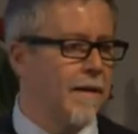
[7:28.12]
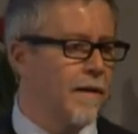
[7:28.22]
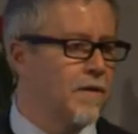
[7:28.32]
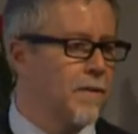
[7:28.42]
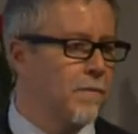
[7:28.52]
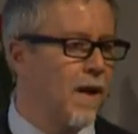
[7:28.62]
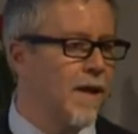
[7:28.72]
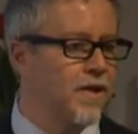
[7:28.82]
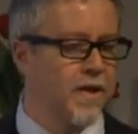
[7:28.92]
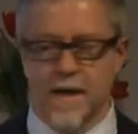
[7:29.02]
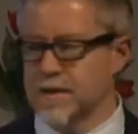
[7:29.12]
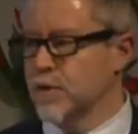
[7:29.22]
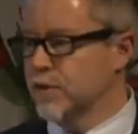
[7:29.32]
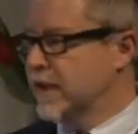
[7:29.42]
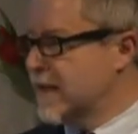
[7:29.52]
supply chains in
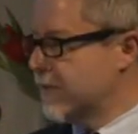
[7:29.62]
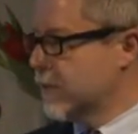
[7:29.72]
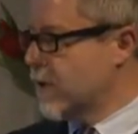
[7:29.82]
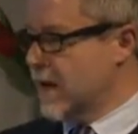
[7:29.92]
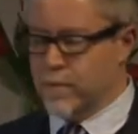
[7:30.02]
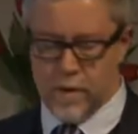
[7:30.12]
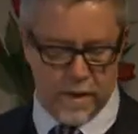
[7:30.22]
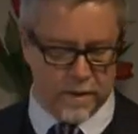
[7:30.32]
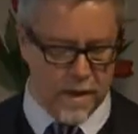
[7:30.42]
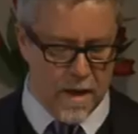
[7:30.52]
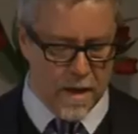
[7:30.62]
order to get the right product